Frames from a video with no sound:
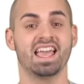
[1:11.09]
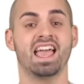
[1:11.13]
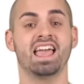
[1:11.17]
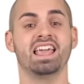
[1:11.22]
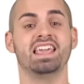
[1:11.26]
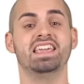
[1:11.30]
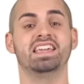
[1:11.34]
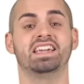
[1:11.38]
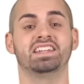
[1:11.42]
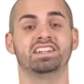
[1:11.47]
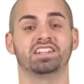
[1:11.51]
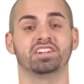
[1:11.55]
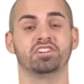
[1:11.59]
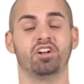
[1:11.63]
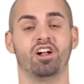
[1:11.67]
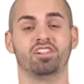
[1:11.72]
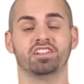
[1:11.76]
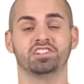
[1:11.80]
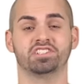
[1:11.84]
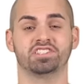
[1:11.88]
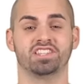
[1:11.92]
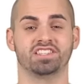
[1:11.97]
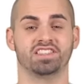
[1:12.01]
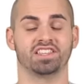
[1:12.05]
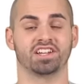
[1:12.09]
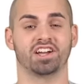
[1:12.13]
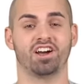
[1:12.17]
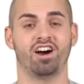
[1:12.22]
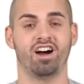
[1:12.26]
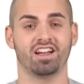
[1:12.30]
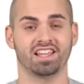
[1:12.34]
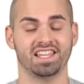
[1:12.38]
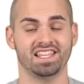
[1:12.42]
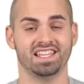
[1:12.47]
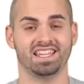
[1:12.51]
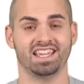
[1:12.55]
he can acknowledge that the
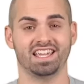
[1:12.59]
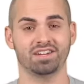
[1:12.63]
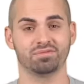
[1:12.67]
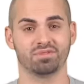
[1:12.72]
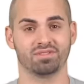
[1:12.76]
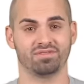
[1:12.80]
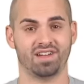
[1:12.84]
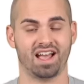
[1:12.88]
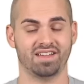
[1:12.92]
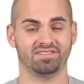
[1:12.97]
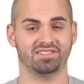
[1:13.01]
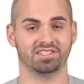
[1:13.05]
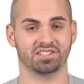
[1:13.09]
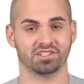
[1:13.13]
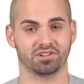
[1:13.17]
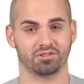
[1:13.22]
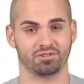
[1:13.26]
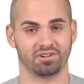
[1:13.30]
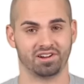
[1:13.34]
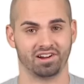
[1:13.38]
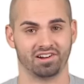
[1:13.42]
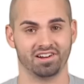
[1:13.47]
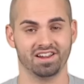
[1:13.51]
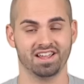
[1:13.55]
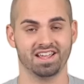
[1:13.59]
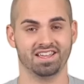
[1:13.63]
cocky kid revived his career.